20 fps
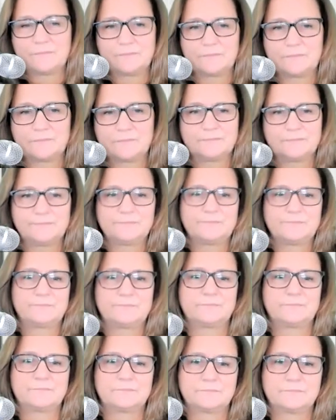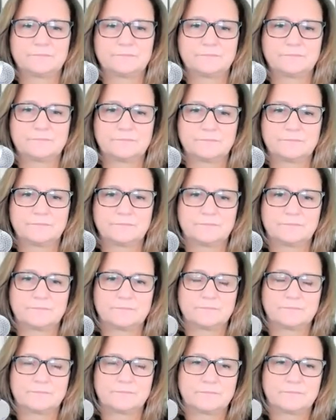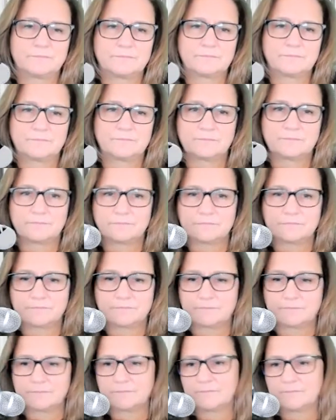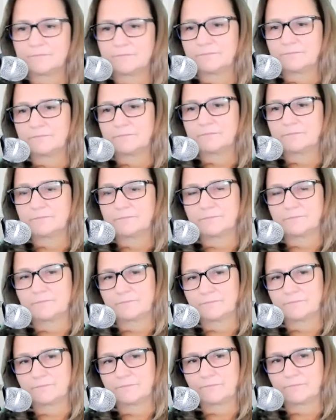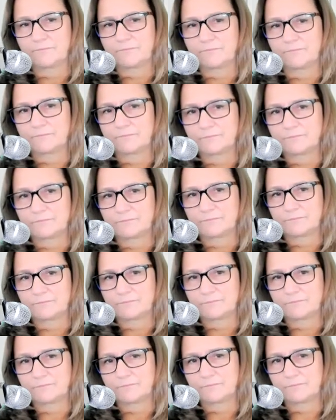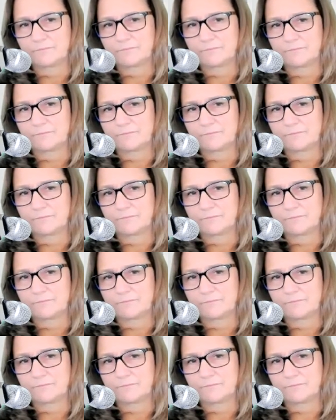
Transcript: (silent)